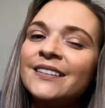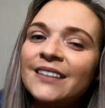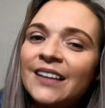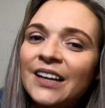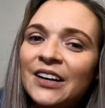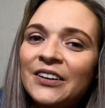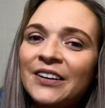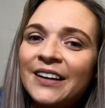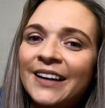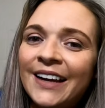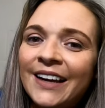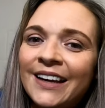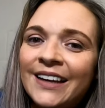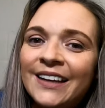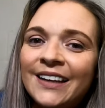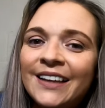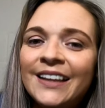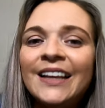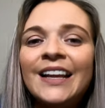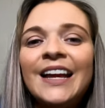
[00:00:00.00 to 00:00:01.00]
Okay.
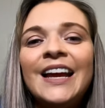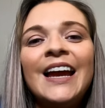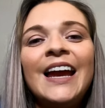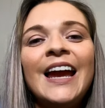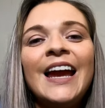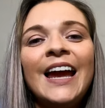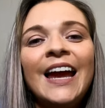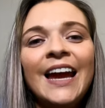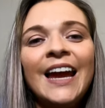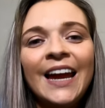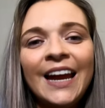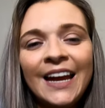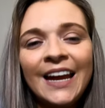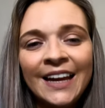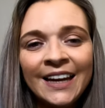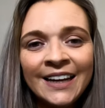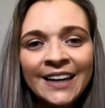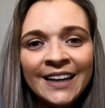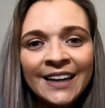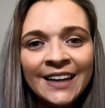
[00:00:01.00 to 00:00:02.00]

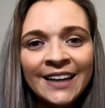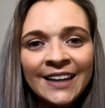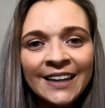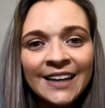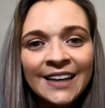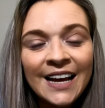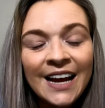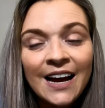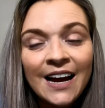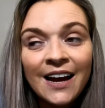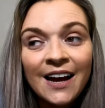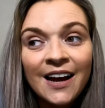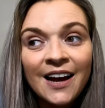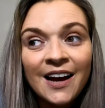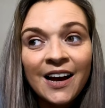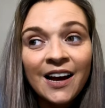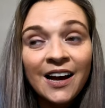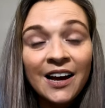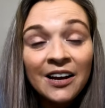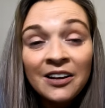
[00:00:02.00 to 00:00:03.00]
And
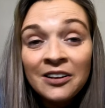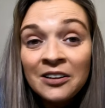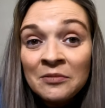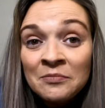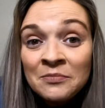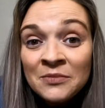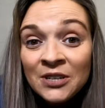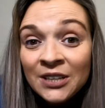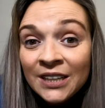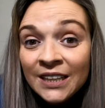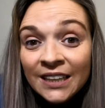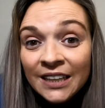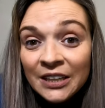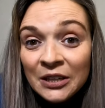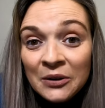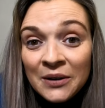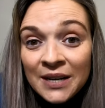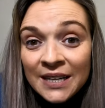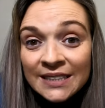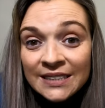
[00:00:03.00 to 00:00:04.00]
I'm gonna let
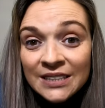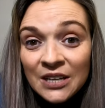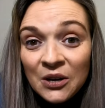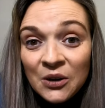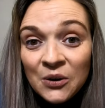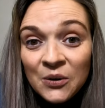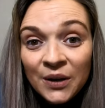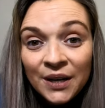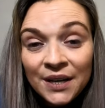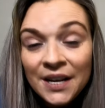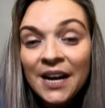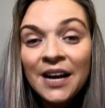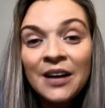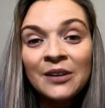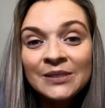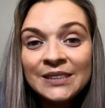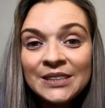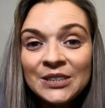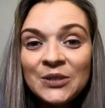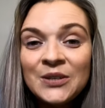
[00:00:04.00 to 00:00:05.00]
you guys go, and
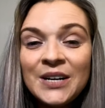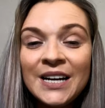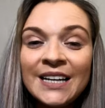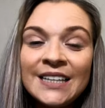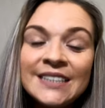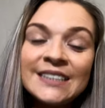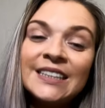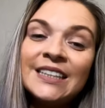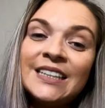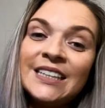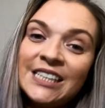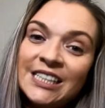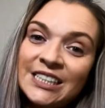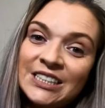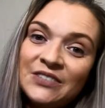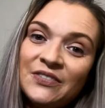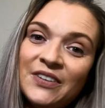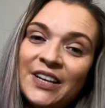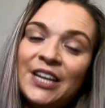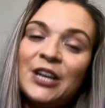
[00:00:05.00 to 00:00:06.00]
I'll see you guys in the
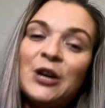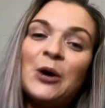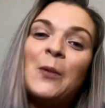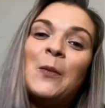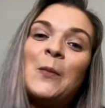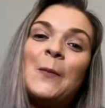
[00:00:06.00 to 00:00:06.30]
next video.